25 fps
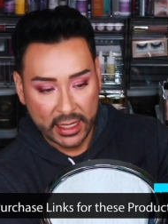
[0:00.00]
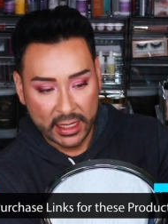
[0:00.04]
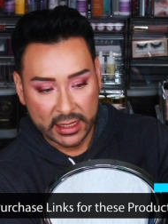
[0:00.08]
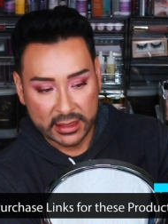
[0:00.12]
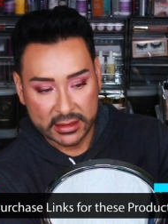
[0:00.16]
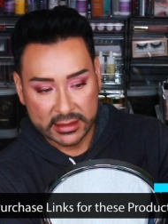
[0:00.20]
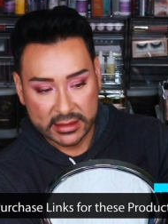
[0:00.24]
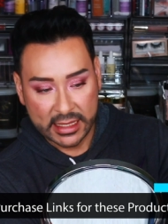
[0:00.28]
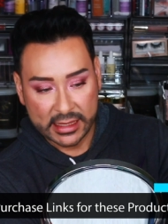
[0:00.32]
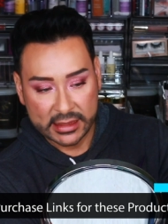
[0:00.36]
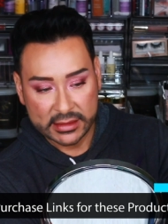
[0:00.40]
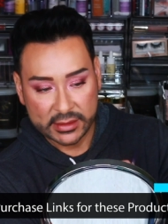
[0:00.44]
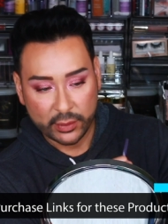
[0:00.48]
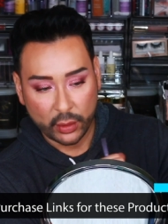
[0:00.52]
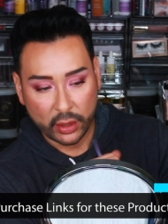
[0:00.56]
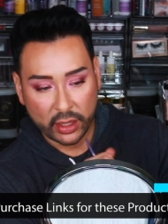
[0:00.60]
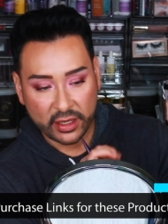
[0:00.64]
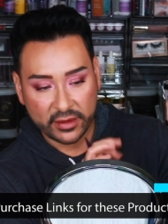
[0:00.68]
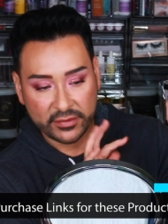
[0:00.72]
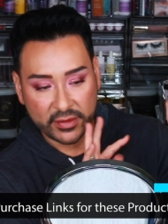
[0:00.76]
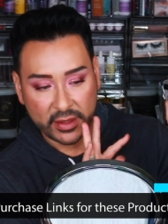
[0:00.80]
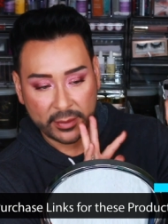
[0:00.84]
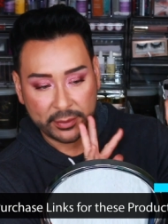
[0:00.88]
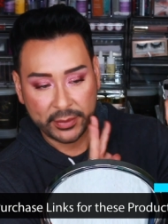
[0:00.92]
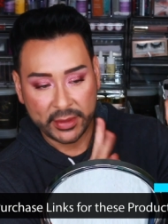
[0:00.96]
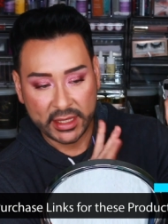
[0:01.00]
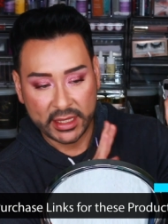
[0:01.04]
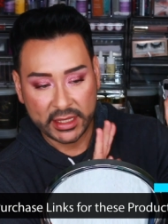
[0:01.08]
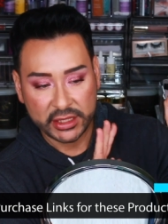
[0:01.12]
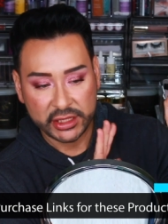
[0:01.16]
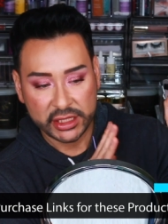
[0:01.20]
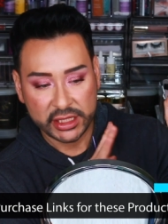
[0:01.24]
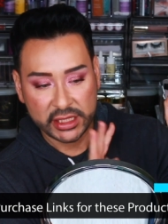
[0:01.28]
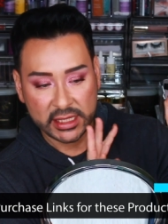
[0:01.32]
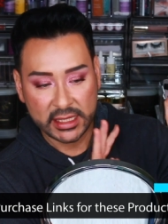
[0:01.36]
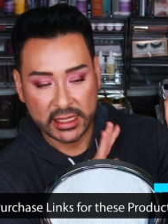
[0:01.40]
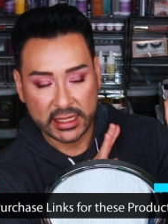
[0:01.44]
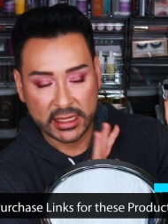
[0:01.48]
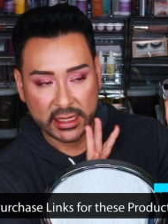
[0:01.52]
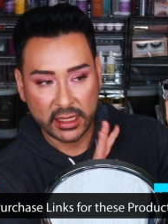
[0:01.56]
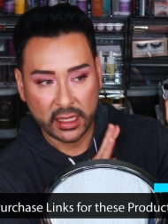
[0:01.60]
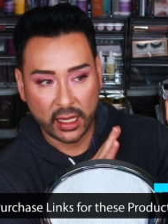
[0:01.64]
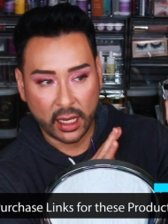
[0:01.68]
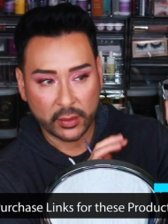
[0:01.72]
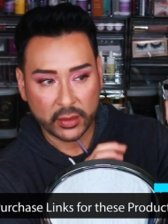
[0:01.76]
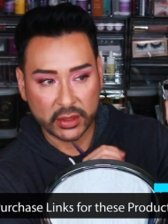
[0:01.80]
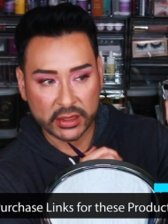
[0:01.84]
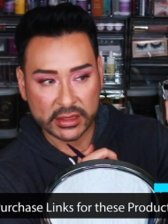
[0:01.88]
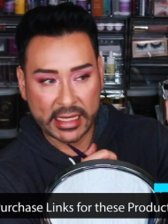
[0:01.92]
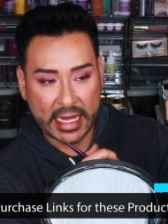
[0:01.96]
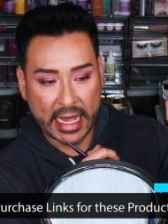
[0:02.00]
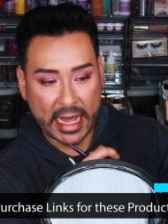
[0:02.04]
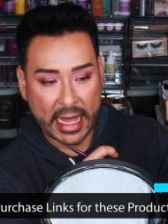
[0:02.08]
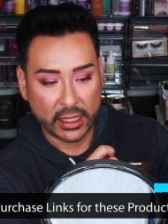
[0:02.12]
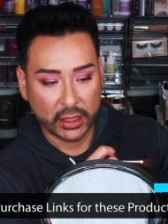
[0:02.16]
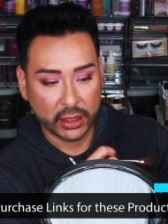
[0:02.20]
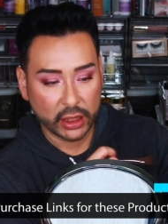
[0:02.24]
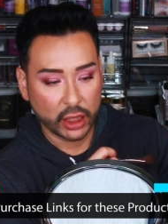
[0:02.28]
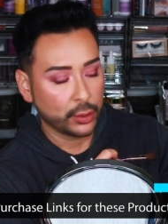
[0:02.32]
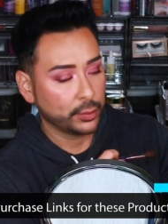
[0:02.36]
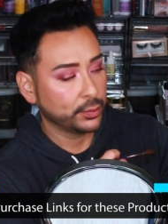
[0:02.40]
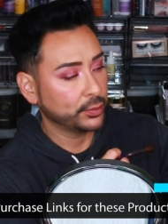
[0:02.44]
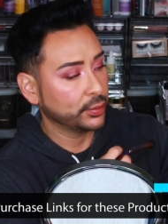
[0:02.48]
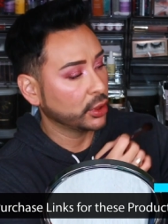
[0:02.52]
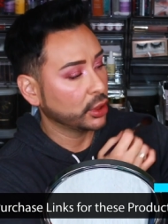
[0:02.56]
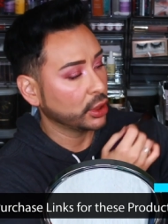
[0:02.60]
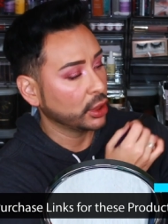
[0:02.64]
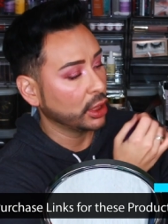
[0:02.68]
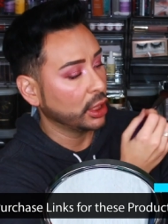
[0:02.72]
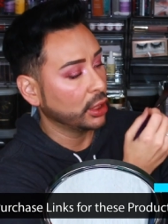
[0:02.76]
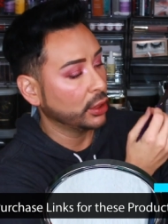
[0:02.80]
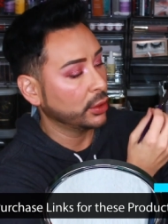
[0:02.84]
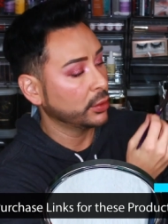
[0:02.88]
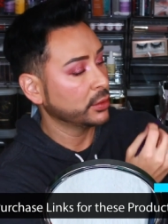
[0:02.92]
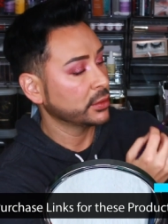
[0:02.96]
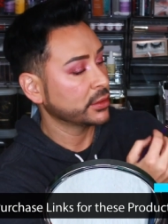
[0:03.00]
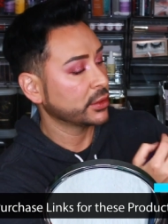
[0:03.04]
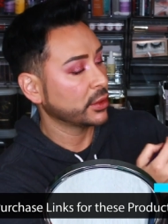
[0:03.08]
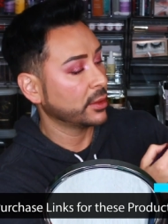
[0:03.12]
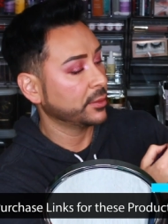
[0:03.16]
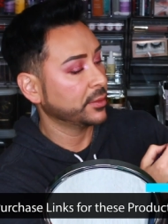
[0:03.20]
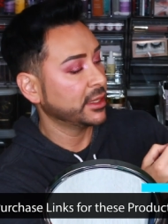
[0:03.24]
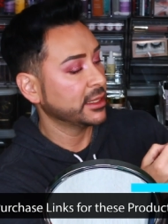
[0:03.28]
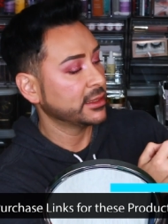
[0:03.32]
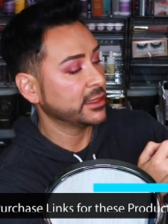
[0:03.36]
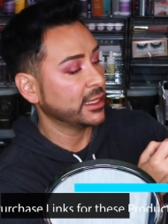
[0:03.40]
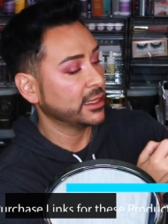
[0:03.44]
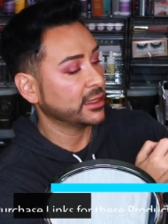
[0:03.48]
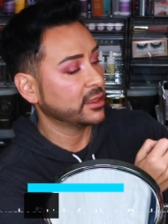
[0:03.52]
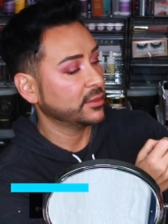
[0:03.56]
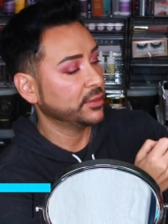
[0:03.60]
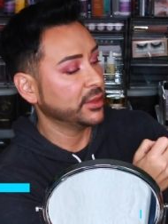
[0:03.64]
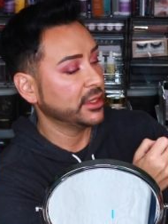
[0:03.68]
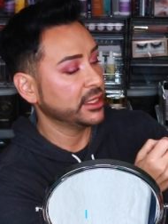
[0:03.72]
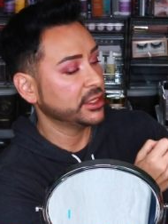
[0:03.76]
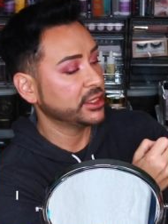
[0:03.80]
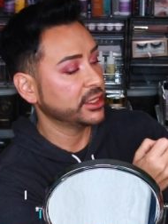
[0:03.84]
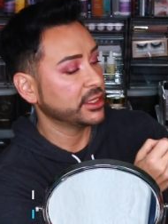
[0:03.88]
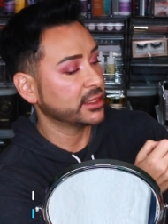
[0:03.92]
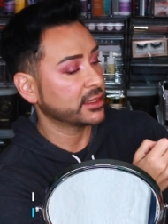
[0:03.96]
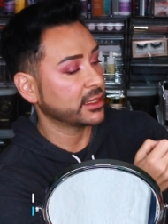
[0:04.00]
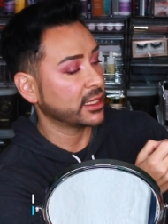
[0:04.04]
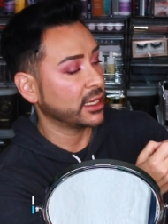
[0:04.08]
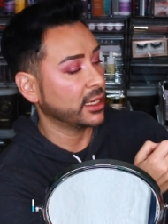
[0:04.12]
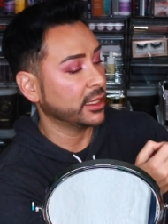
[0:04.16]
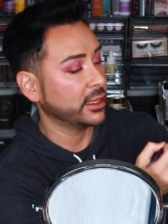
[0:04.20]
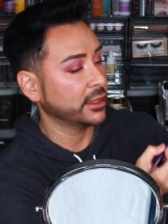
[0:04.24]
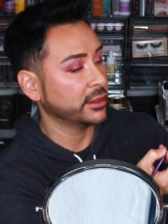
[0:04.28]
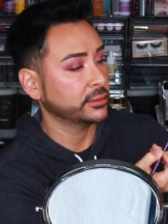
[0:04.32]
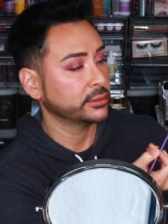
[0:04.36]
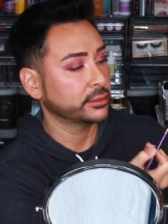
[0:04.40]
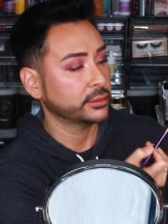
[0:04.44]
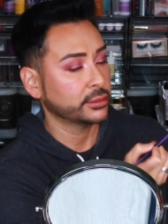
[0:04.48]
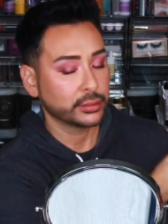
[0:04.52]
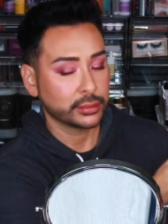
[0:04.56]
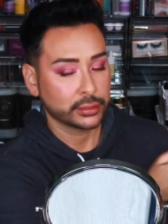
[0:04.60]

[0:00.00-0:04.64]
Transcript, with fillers: This has more of a peachy, almost cantaloupe glow, so I'm going to take the peachy side.